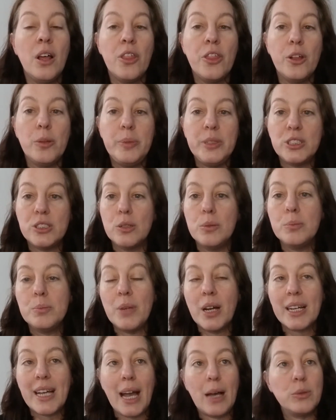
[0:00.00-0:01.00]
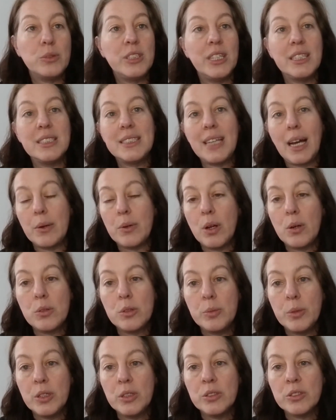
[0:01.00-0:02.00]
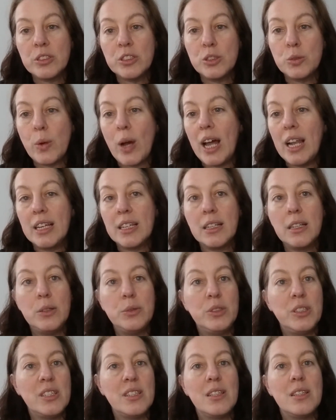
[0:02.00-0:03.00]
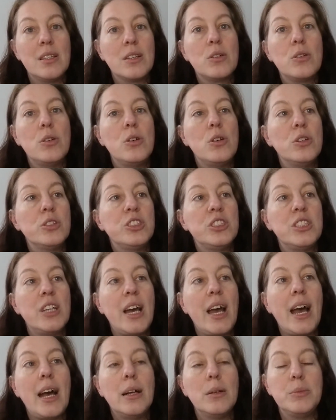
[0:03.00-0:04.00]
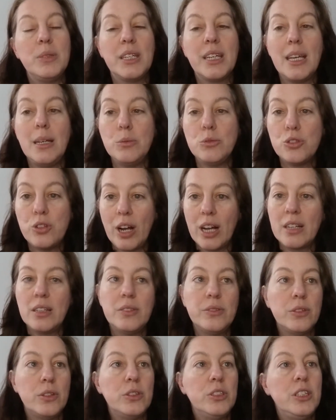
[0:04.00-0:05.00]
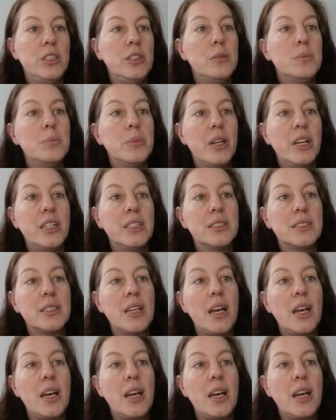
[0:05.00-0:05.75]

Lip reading: There'll be some accounting downloadables as well, including the course to help you keep track of all your numbers.